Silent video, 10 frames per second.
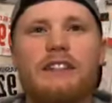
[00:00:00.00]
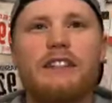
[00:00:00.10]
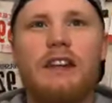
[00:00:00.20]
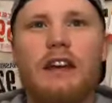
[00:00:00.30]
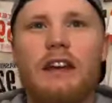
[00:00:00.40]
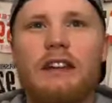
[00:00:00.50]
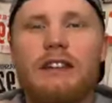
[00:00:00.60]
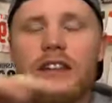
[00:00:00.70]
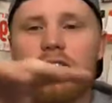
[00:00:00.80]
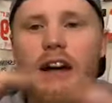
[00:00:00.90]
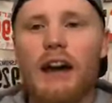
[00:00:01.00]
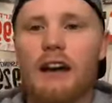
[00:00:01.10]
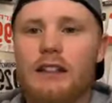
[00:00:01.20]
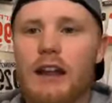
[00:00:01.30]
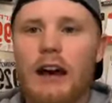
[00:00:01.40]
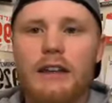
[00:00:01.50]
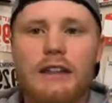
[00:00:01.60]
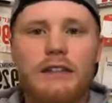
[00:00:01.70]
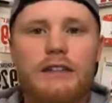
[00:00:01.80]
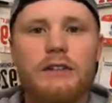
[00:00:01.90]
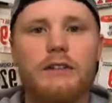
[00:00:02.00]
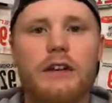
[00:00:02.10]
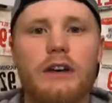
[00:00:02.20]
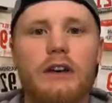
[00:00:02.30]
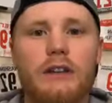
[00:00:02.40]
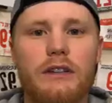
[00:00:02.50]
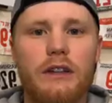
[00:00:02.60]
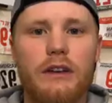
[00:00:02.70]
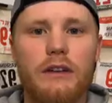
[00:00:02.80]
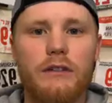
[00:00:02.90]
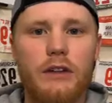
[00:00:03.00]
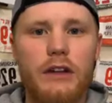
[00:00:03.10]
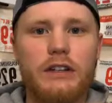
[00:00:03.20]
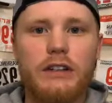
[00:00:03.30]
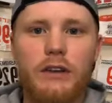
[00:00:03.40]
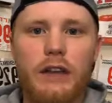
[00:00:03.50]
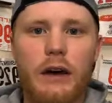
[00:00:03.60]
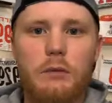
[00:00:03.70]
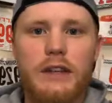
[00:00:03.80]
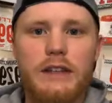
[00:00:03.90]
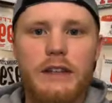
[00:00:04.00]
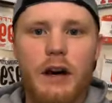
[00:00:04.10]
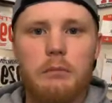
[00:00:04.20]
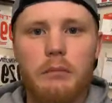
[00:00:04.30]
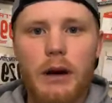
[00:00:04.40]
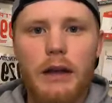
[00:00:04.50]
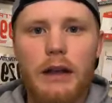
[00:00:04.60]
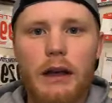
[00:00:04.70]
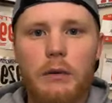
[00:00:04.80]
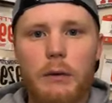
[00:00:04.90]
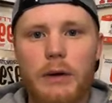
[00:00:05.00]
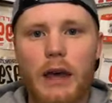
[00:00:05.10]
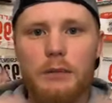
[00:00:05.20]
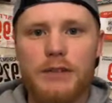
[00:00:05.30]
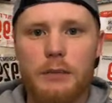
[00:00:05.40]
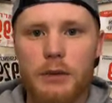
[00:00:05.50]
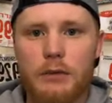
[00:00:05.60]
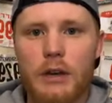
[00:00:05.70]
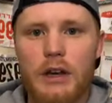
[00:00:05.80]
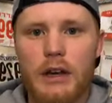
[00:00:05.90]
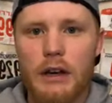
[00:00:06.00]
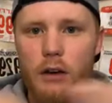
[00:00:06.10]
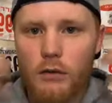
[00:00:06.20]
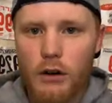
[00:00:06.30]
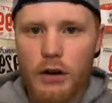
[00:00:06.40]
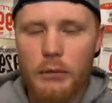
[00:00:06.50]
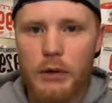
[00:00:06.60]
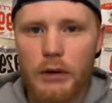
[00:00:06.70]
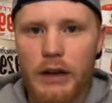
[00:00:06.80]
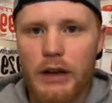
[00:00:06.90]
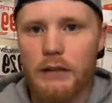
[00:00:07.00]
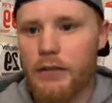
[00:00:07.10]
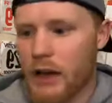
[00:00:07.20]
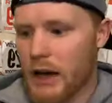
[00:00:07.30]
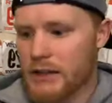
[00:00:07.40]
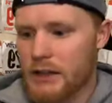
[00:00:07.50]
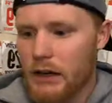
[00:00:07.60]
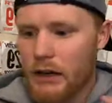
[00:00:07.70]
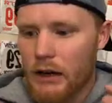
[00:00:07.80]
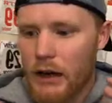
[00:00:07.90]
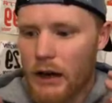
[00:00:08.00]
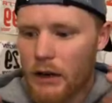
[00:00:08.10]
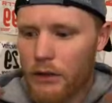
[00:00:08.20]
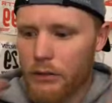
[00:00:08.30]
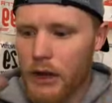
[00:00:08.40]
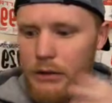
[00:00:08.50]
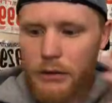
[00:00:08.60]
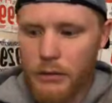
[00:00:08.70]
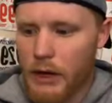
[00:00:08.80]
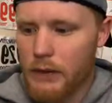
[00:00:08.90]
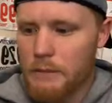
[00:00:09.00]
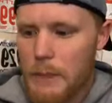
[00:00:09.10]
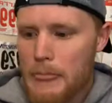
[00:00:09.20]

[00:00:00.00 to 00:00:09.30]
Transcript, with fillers: This is going to tie a lot into the the running show that we did on Monday, where we help someone kind of overcome their negative thoughts uh, throughout the run.